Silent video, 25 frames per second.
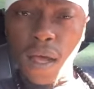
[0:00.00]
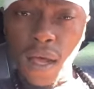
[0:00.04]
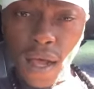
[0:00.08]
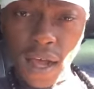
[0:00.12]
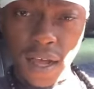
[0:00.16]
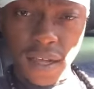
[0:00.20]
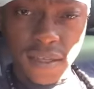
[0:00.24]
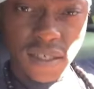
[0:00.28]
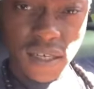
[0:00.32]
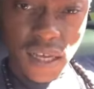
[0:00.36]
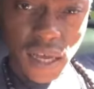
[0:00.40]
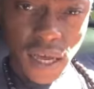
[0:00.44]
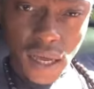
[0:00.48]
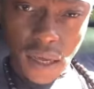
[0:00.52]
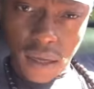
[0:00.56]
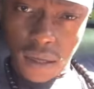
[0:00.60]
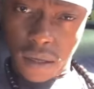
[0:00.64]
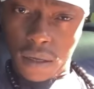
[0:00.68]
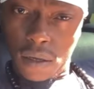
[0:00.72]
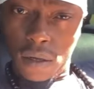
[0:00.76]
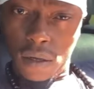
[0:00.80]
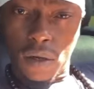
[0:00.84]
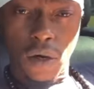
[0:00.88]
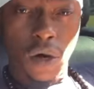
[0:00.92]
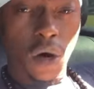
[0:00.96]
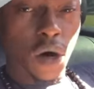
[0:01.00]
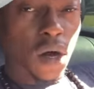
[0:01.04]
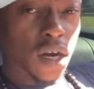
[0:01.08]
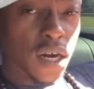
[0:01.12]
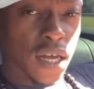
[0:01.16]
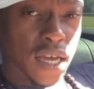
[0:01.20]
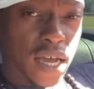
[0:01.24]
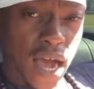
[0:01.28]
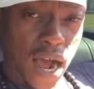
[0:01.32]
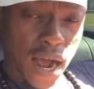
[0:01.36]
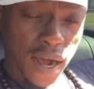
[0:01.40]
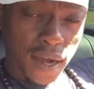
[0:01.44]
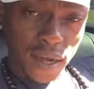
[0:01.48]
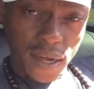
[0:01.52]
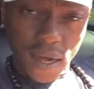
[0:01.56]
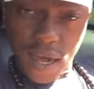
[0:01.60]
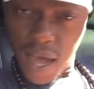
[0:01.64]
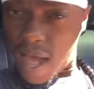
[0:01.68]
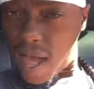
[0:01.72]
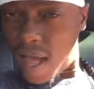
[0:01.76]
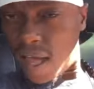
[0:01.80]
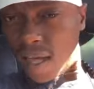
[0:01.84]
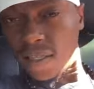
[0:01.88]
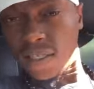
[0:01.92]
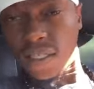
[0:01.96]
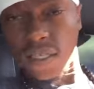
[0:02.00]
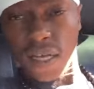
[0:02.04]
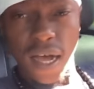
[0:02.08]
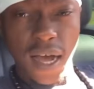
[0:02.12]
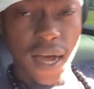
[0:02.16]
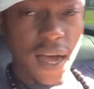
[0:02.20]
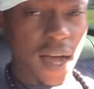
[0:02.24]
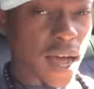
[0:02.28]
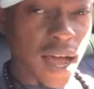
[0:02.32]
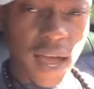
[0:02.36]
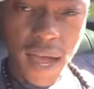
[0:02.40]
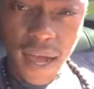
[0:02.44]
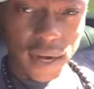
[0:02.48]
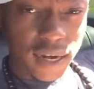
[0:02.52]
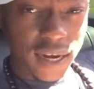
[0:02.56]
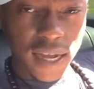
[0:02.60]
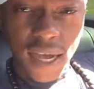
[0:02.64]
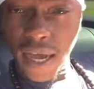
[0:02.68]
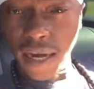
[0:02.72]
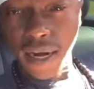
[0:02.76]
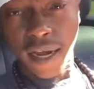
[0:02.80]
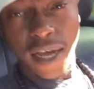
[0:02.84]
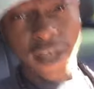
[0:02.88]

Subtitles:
And say, Gully and Gaza and all the other